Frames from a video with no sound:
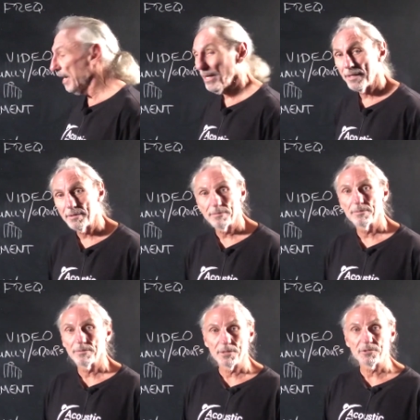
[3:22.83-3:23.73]
And
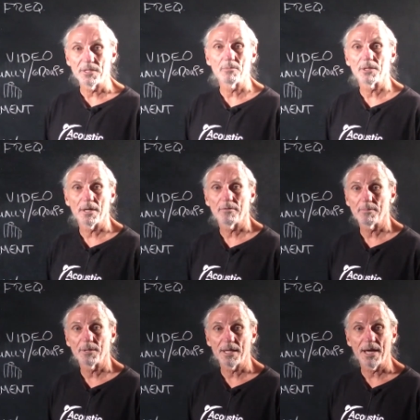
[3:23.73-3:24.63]
let's see what
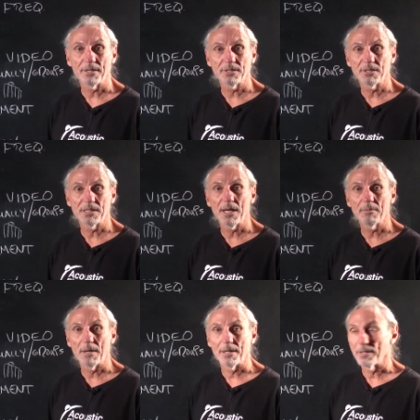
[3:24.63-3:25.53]
everybody has to say
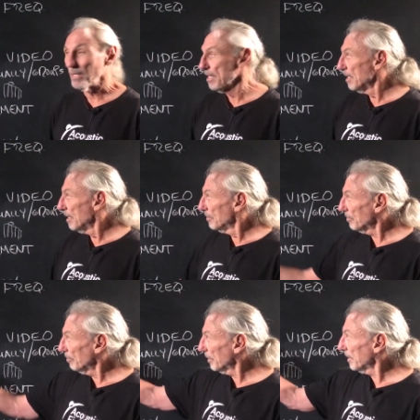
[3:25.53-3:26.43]
about it.
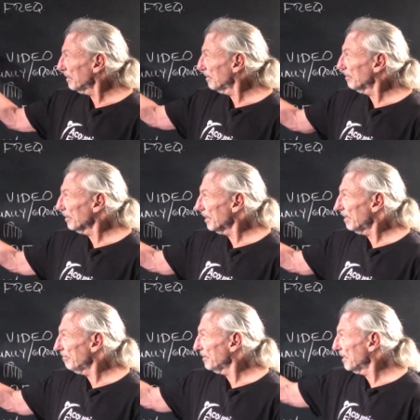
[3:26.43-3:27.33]
So look at look at
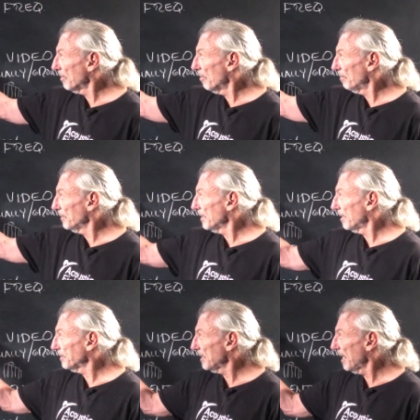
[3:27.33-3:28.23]
everything. Open the
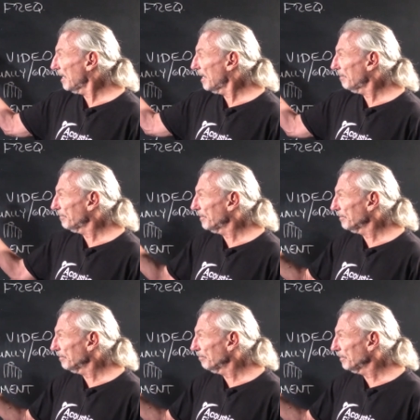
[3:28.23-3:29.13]
R T A app.
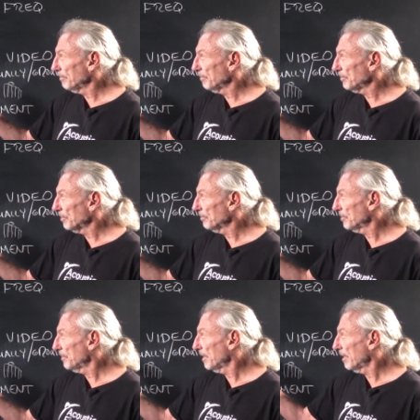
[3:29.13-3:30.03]
We we showed
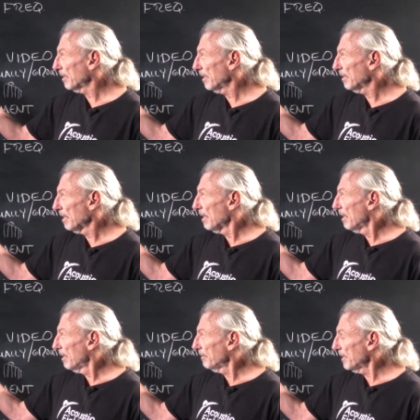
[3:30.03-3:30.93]
you the icon,
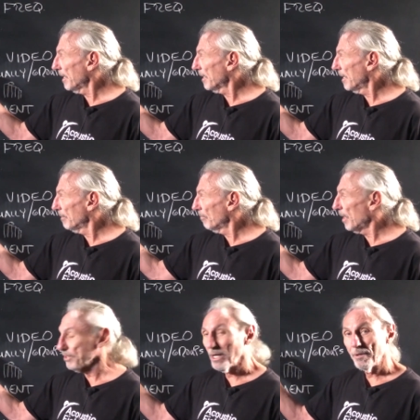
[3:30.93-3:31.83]
the icon.
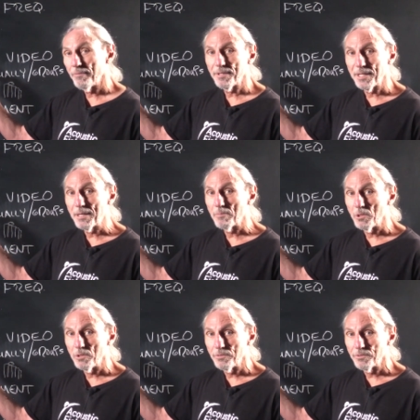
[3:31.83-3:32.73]
Watch how everything
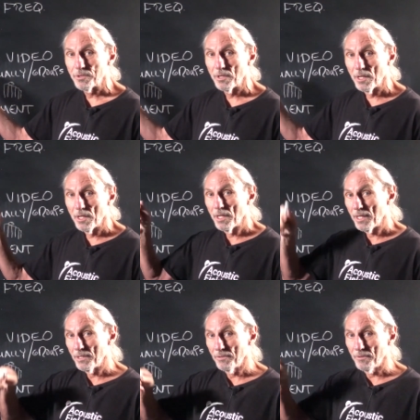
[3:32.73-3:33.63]
moves,
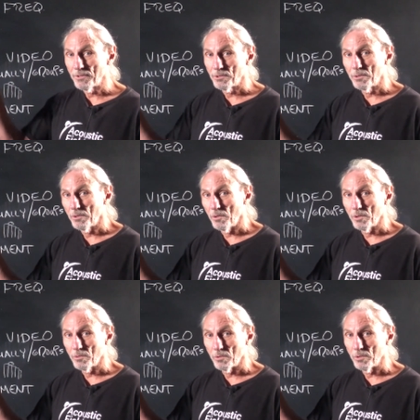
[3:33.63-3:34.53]
individual
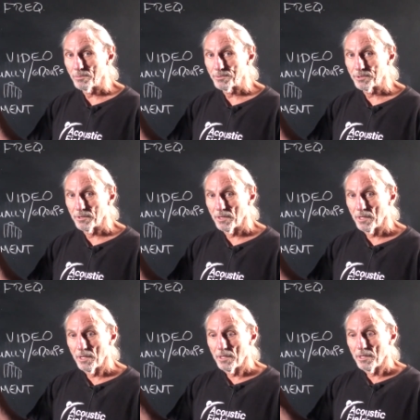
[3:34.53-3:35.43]
or groups.
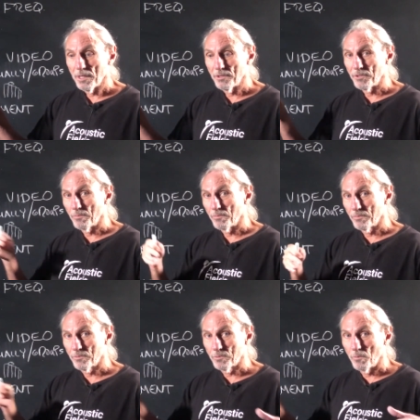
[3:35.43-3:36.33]
Is it
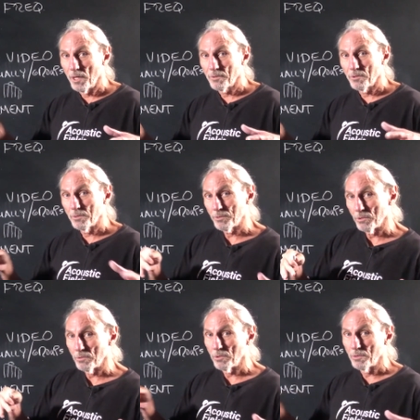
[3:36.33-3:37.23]
one group,
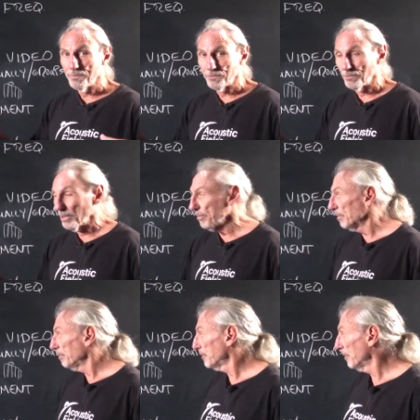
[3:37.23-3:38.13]
two groups, three
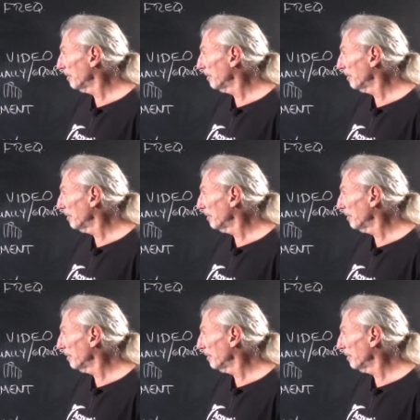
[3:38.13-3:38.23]
groups?